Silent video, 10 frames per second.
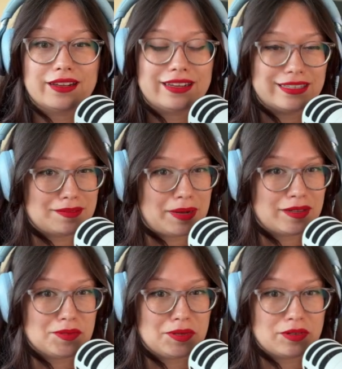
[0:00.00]
it's
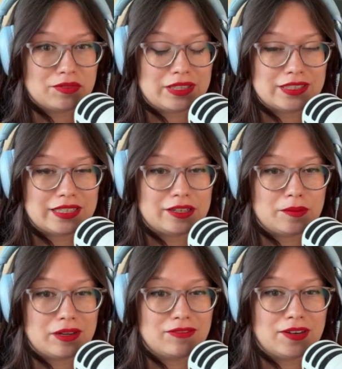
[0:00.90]
about to be revealed here
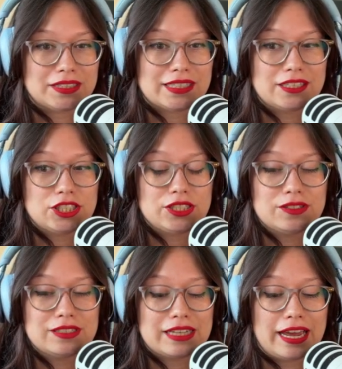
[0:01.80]
what font I
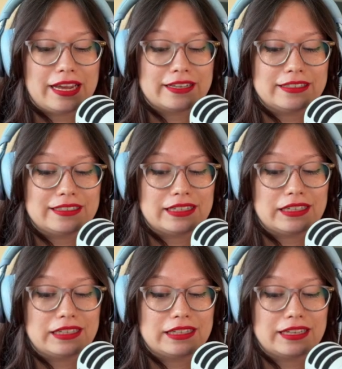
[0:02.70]
choose, and
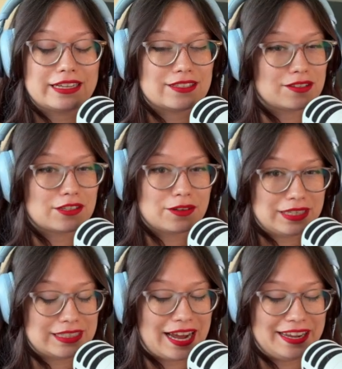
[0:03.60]
it's also going
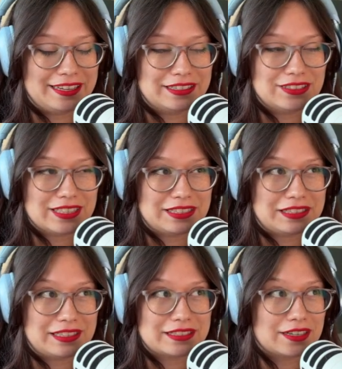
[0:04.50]
to tie into like
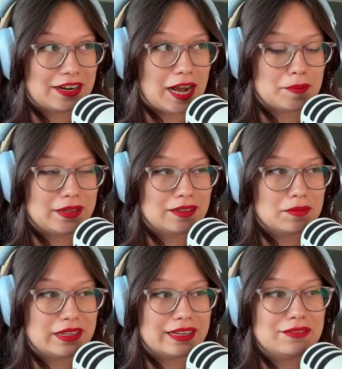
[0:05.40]
things that are happening in
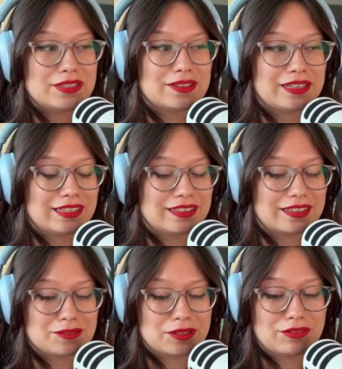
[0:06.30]
my life. So I think
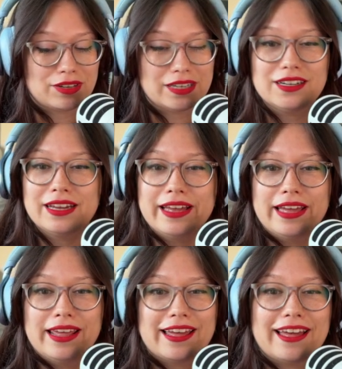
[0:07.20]
that's really fun.
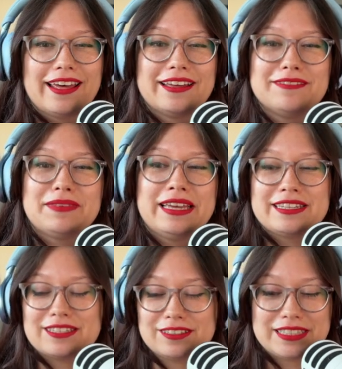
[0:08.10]
So
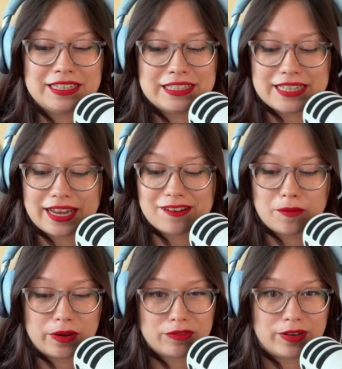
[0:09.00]
you'll see in a sec
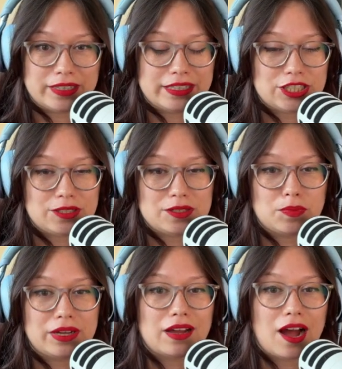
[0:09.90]
what font I choose,
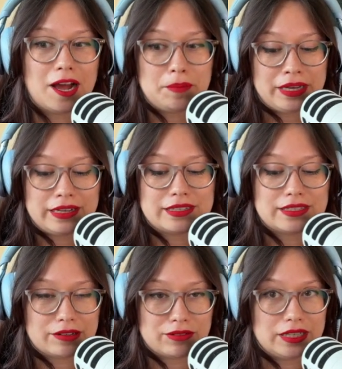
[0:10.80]
but hot pink is
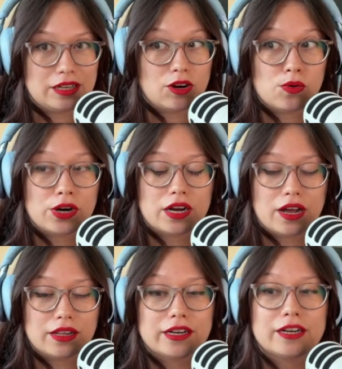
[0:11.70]
definitely a core
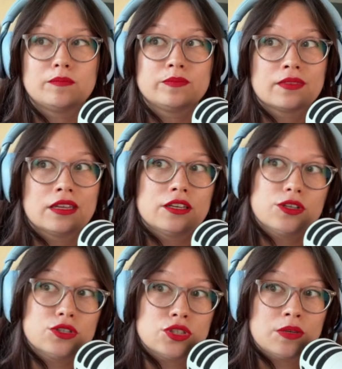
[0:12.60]
color.
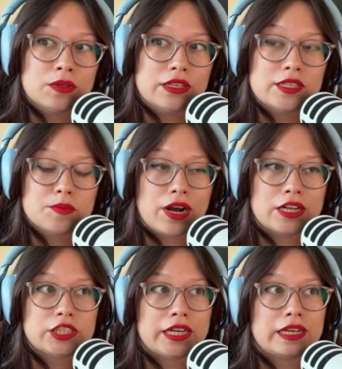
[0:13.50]
Usually with these
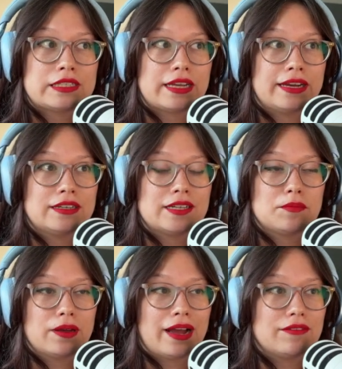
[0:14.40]
projects, I end
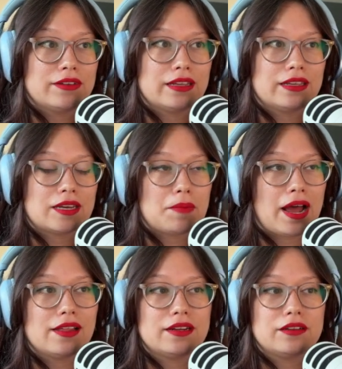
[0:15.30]
up having like a
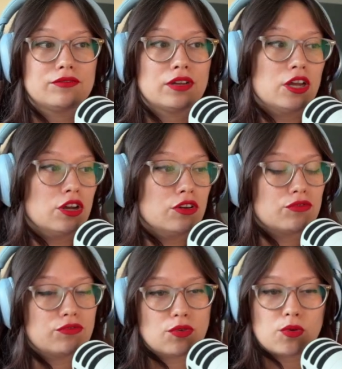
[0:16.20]
palette of
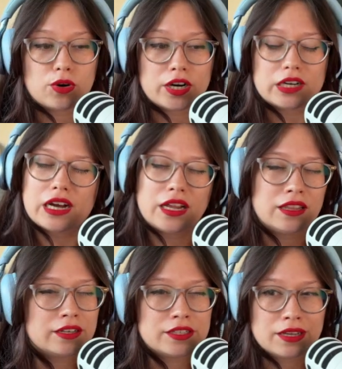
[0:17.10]
4
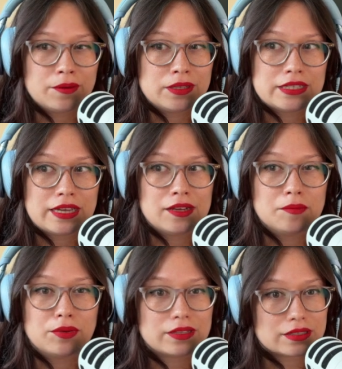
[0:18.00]
colors, I would say,
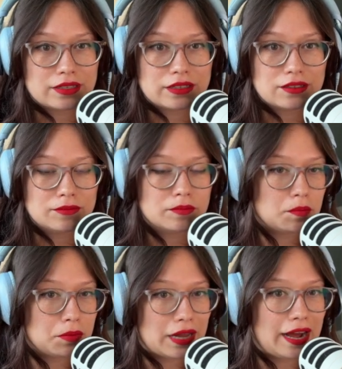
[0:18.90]
plus like
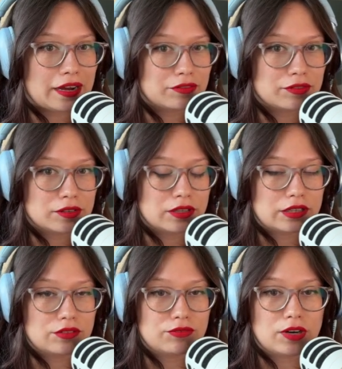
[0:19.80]
black for like
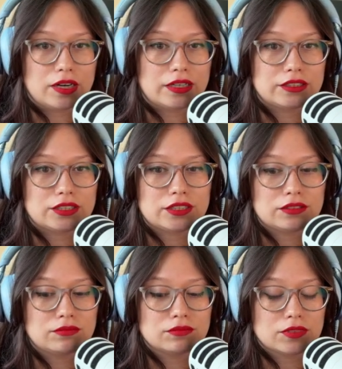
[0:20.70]
the font,
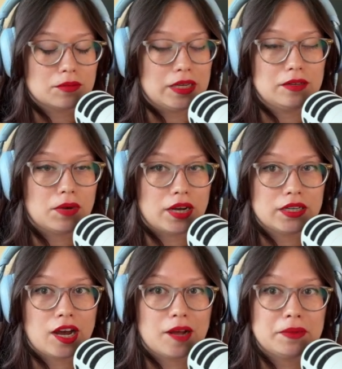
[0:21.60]
the main body
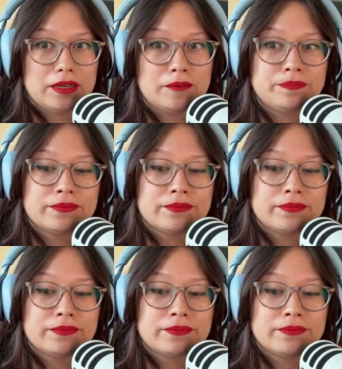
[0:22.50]
copy.